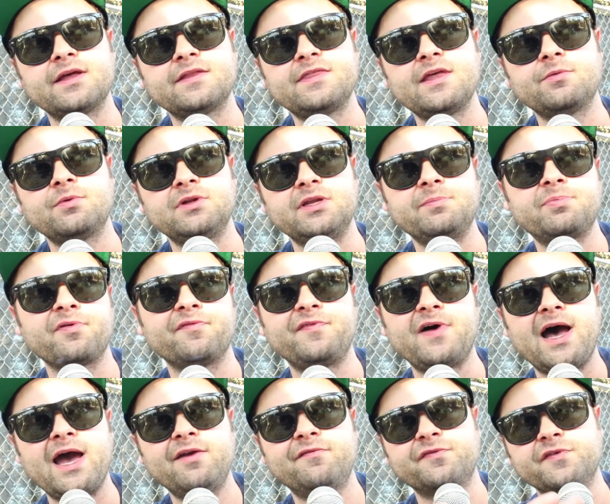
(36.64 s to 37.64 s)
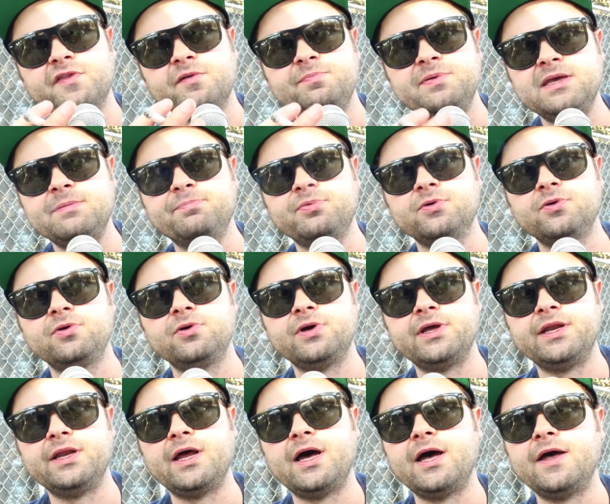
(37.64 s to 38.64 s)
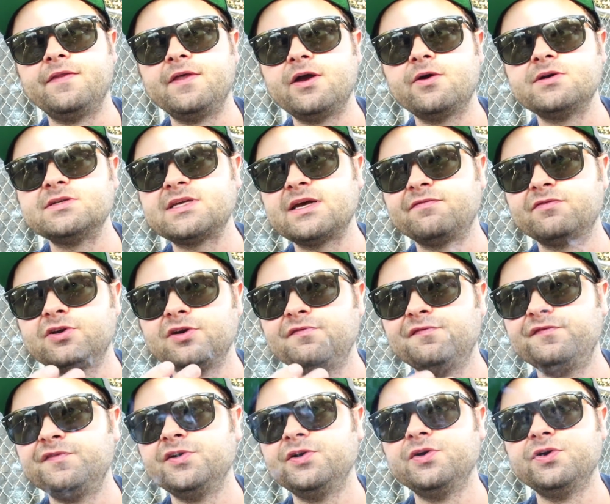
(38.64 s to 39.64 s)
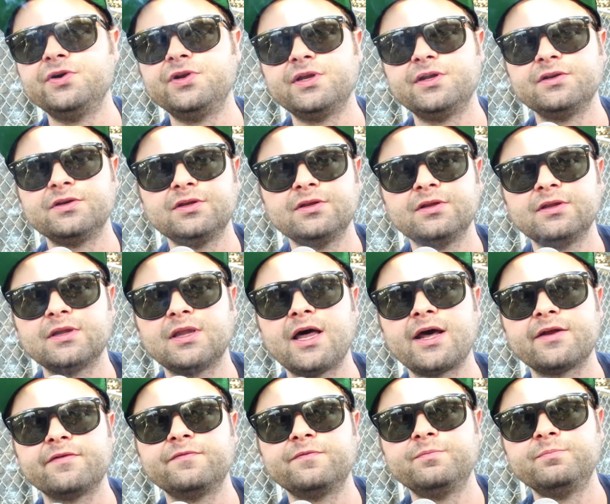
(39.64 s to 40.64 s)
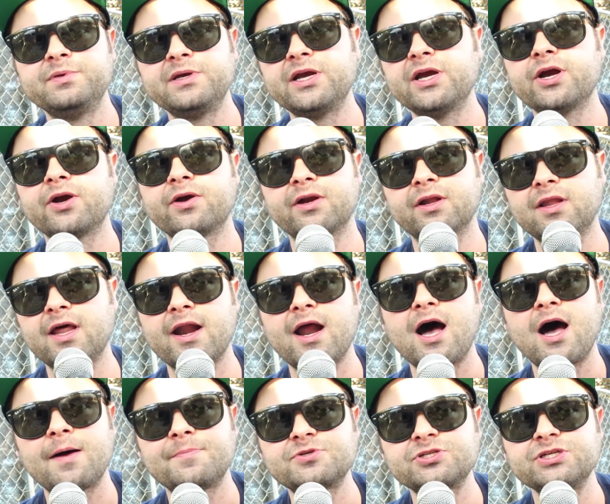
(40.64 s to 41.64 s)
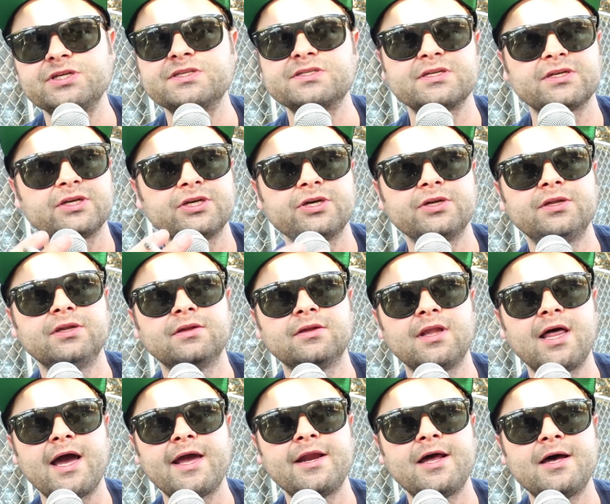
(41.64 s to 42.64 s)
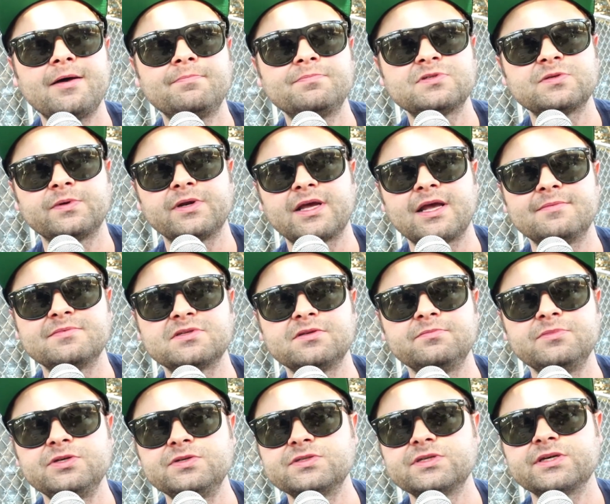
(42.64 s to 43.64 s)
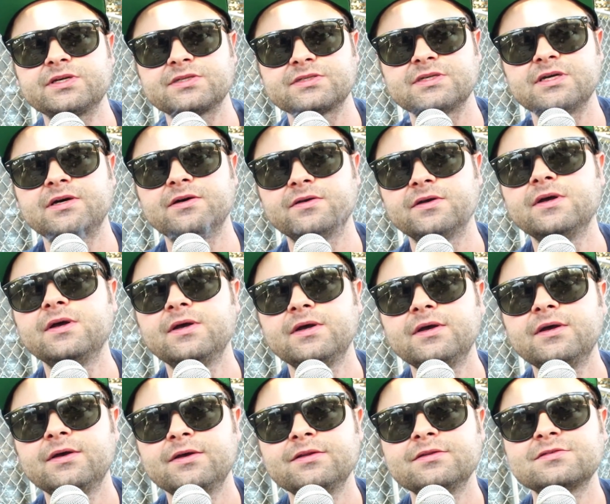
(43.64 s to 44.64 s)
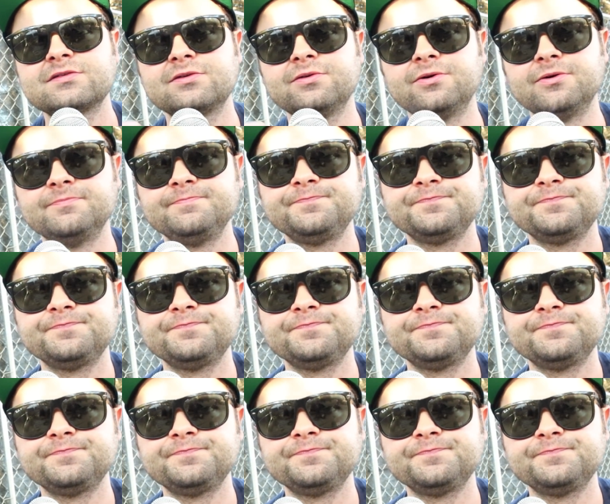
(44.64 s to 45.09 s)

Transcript: really provide for the people, and they always have good food and a lot of beer and a lot of options and good lineups when it comes to music. So it's cool.